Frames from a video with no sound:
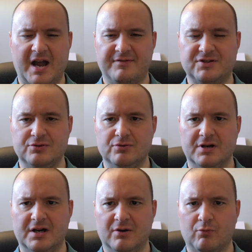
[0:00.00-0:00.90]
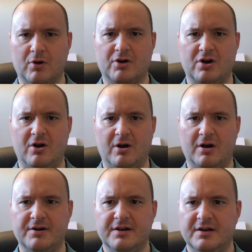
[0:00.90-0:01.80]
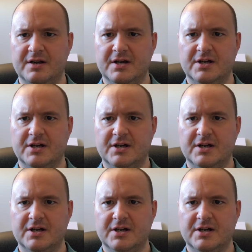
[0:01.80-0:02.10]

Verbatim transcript: have to uh, work hard